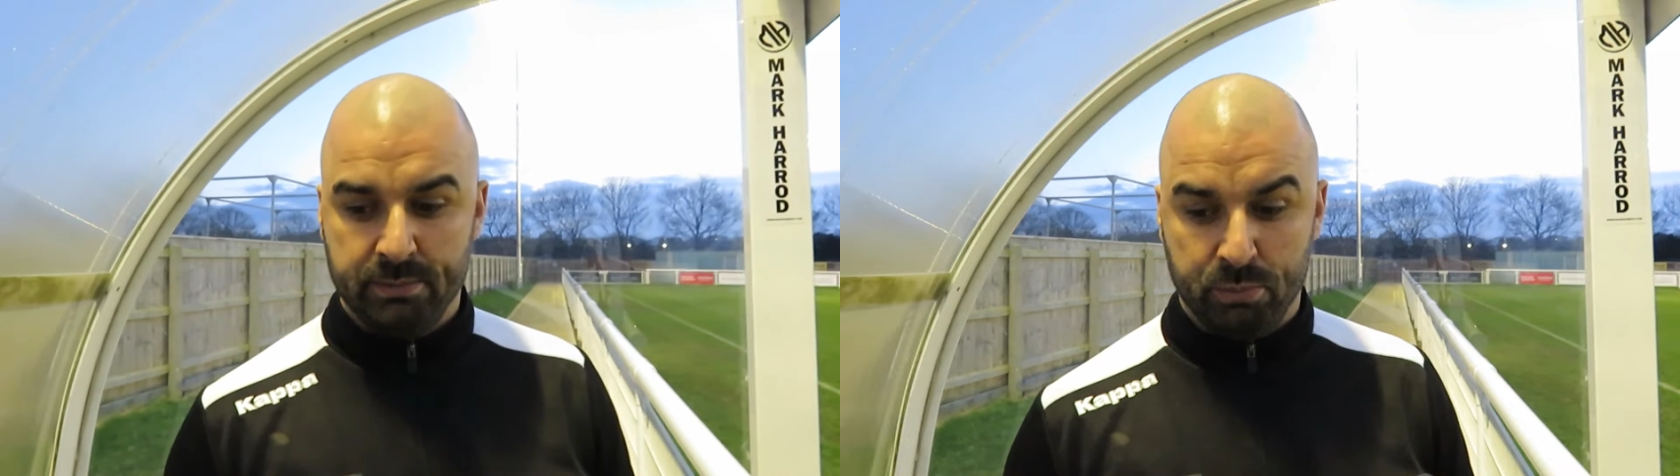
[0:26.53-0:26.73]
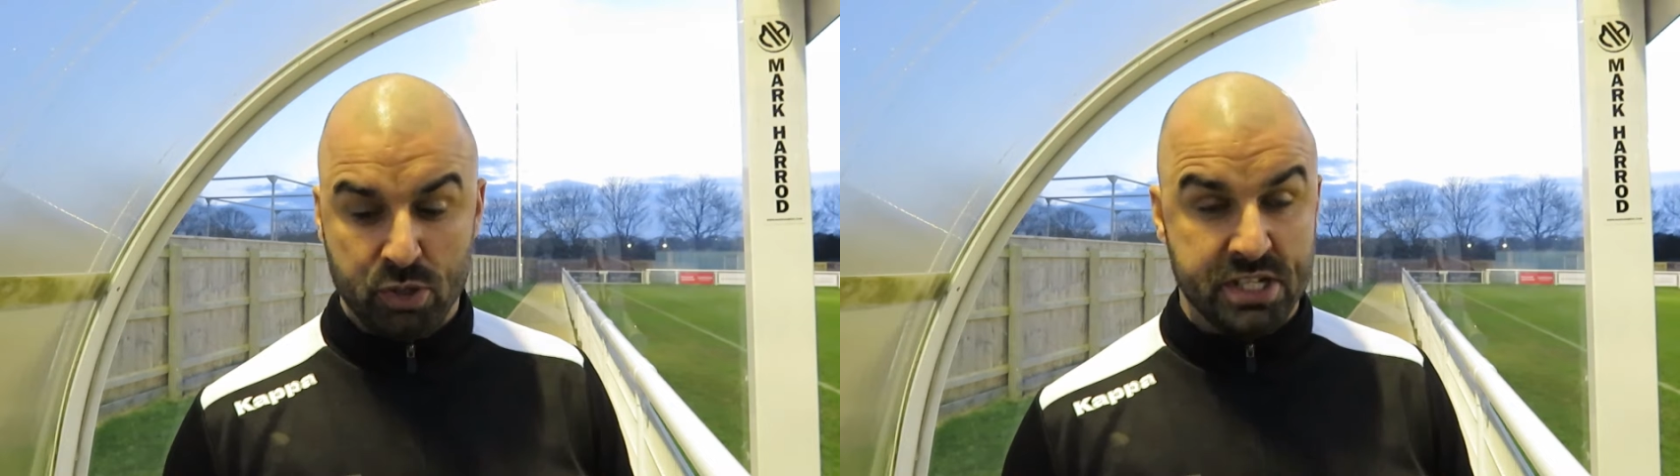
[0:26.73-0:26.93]

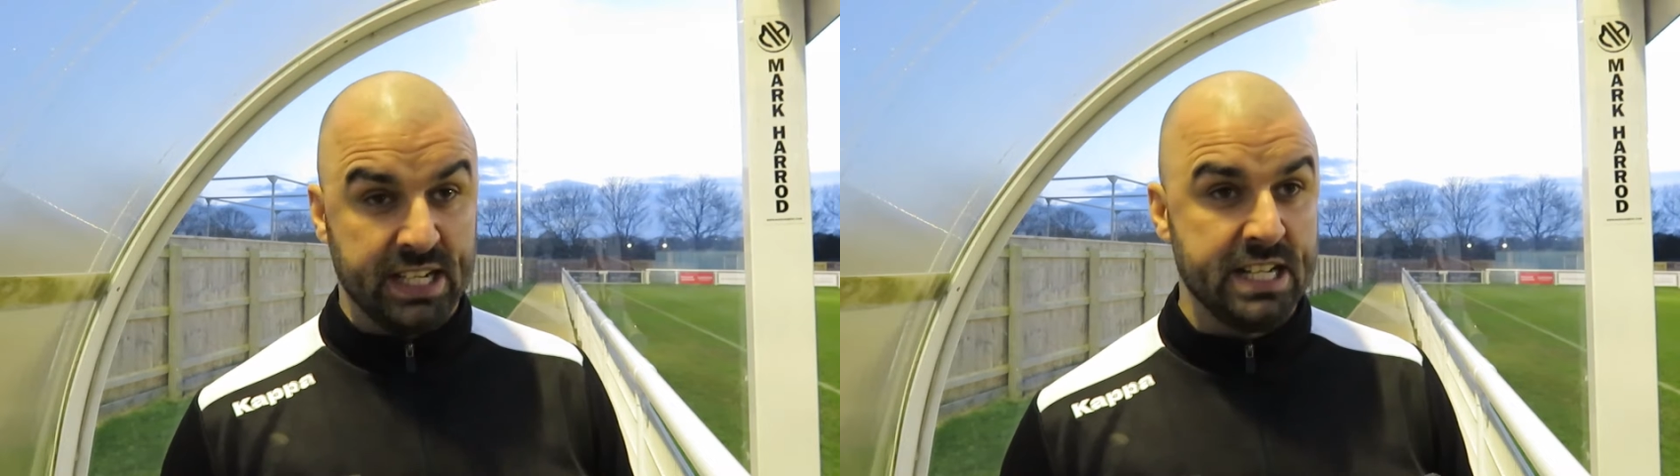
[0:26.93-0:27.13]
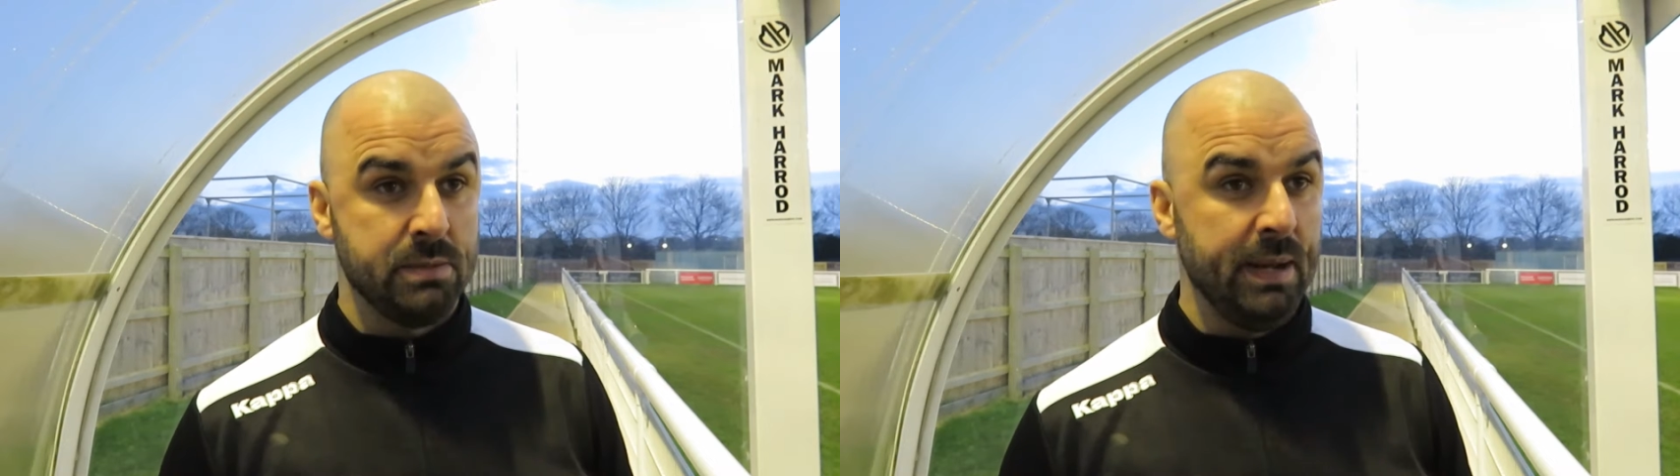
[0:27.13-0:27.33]
boys
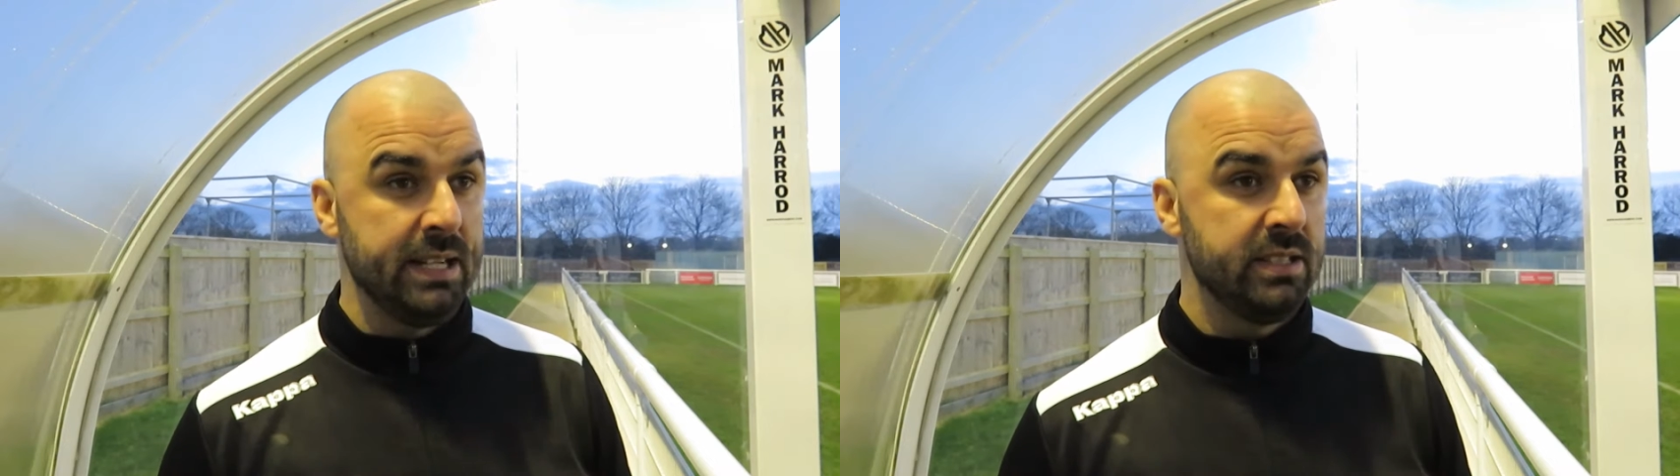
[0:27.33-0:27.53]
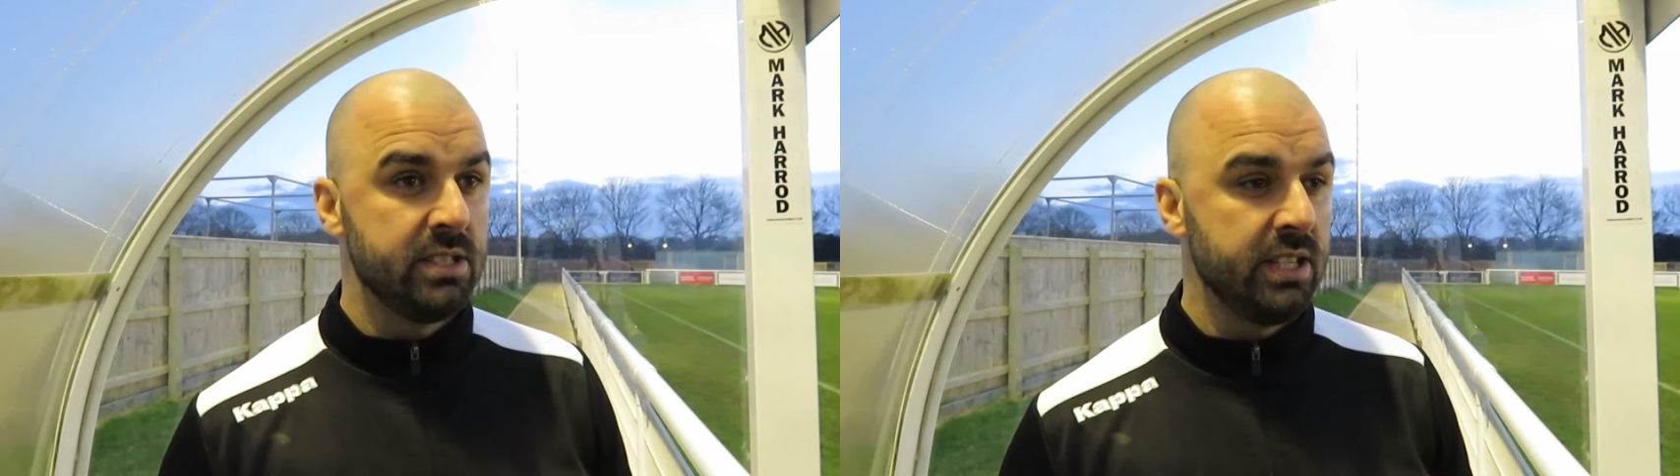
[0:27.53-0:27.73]
against
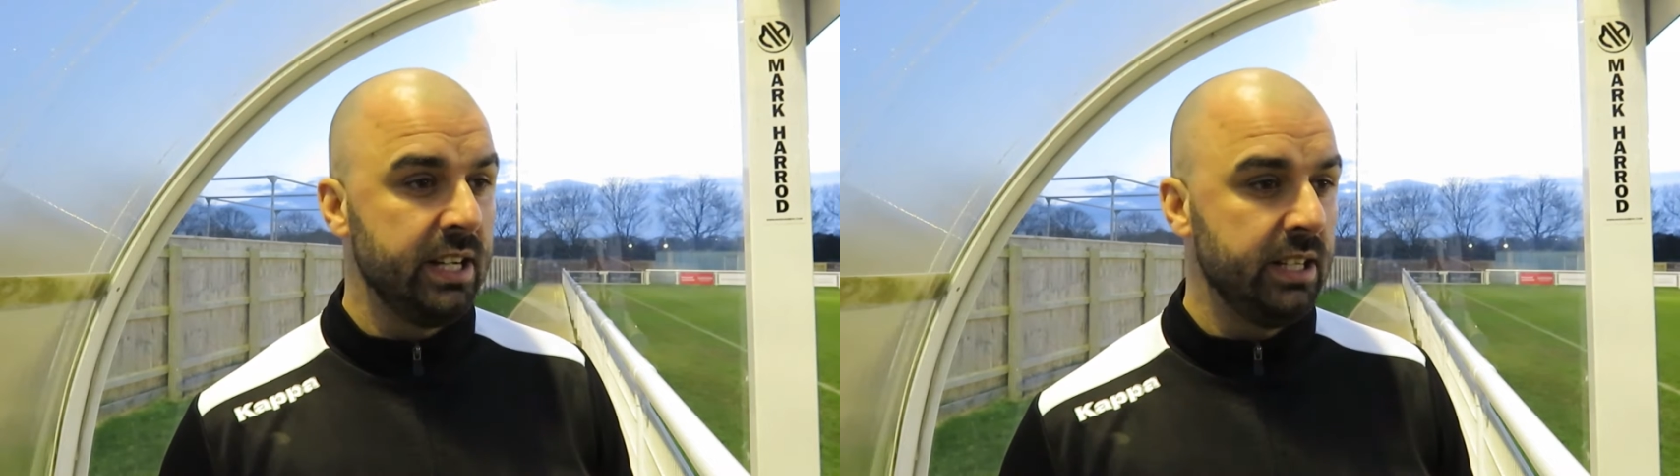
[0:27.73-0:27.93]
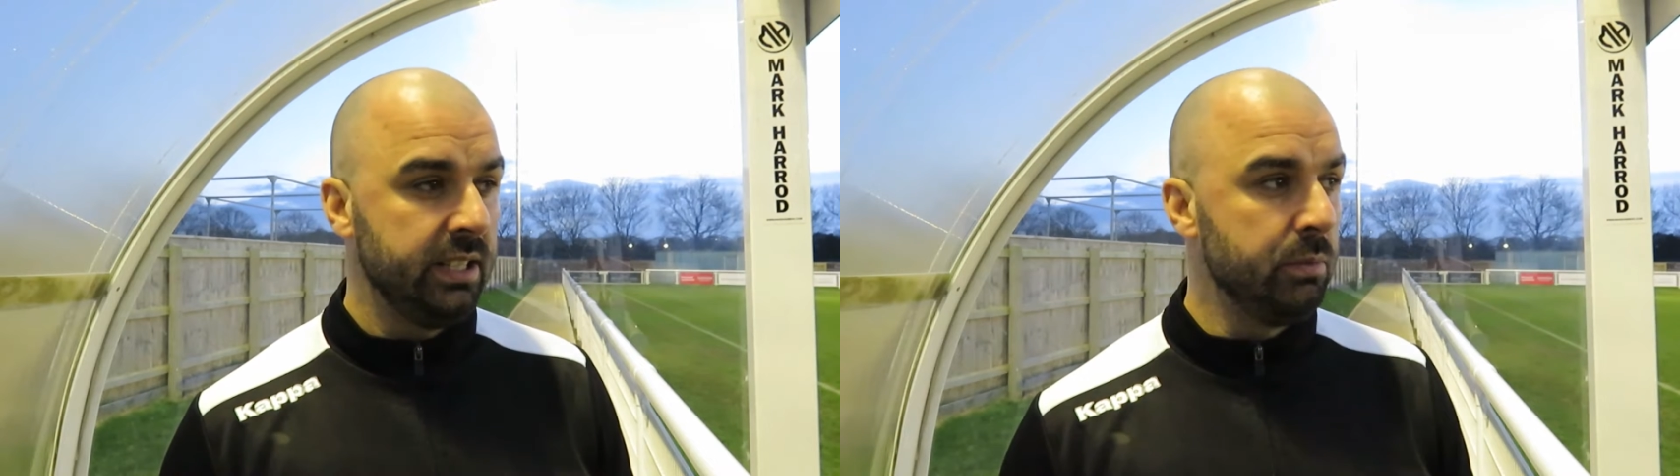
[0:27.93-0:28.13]
men today.